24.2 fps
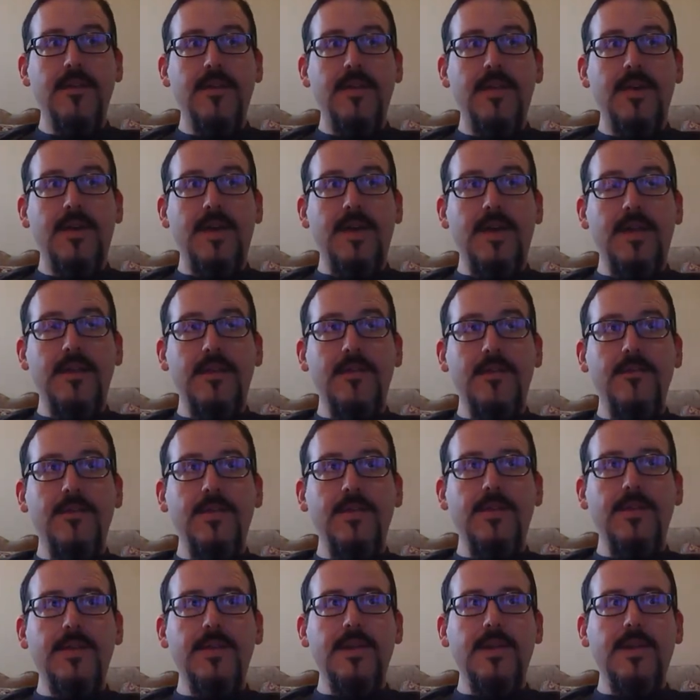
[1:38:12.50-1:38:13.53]
And you can
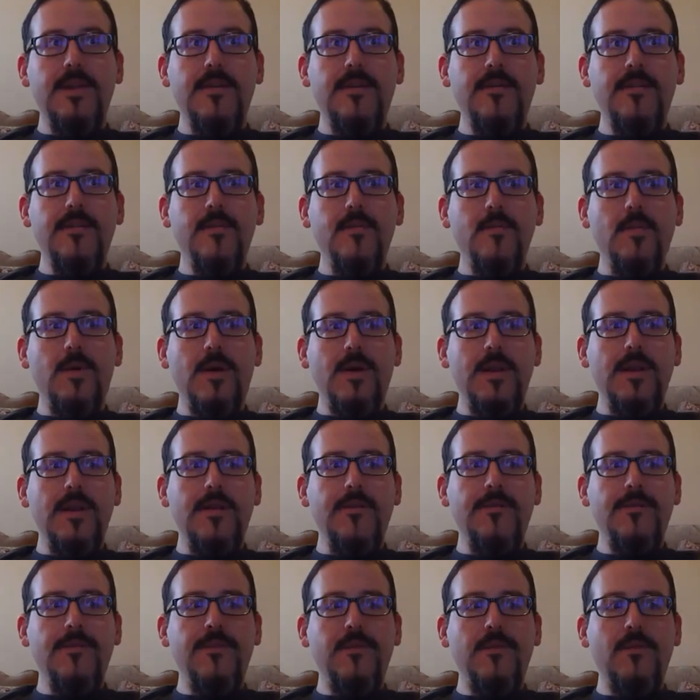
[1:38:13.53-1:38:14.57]
get into the what
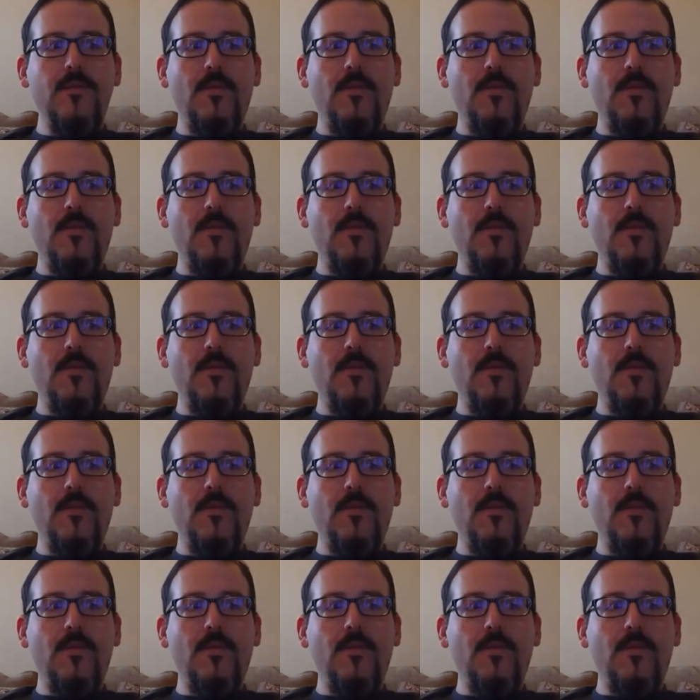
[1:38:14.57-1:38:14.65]
ifs and